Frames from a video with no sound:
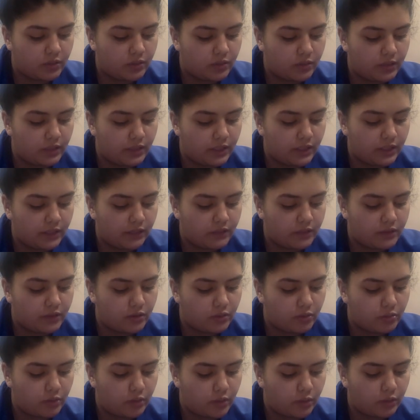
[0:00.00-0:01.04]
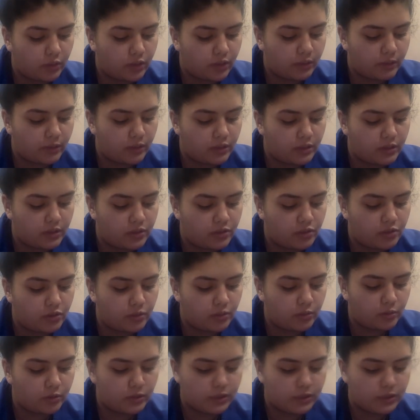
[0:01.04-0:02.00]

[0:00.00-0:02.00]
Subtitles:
We're going to give 0.1 mLs intradermal